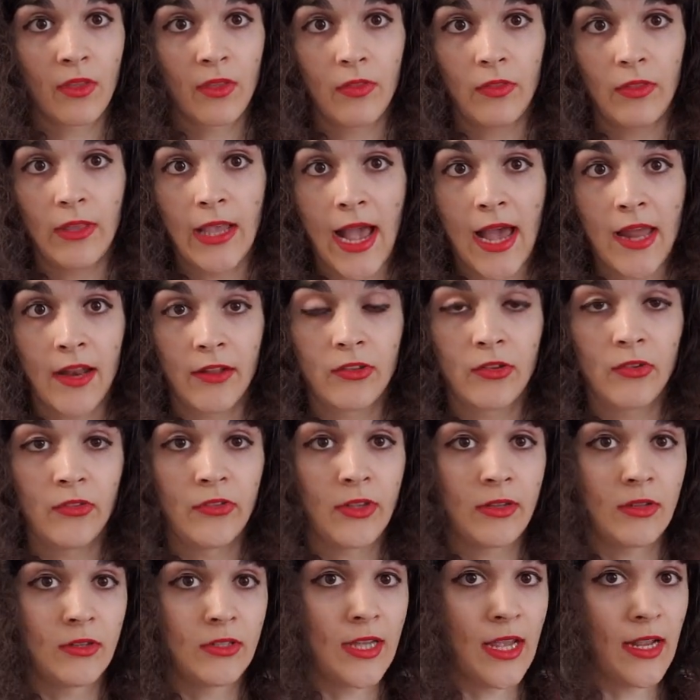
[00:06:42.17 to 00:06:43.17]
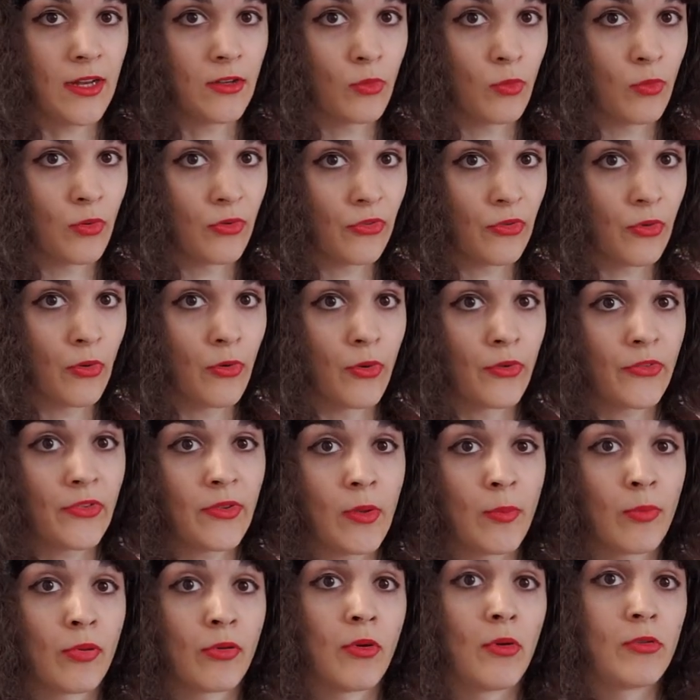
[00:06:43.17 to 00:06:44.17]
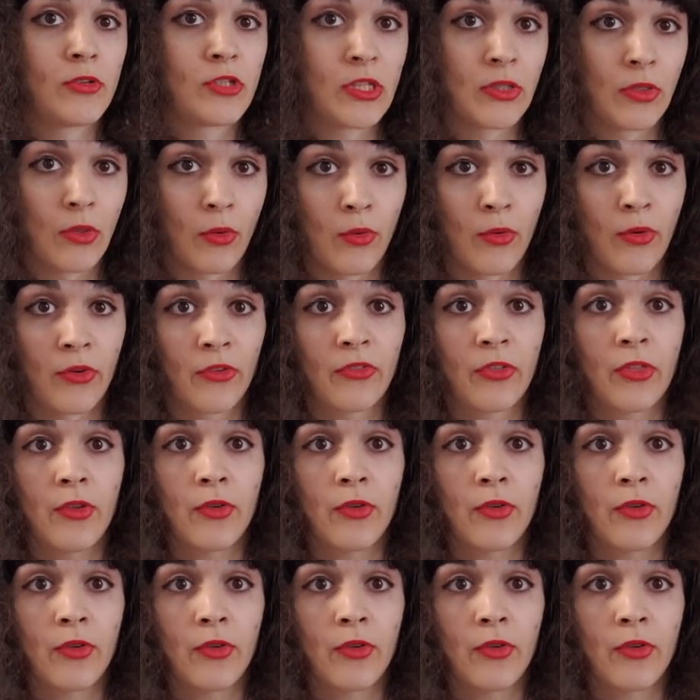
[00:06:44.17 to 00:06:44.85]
the attitudes that you take towards the horse, approaching the horse.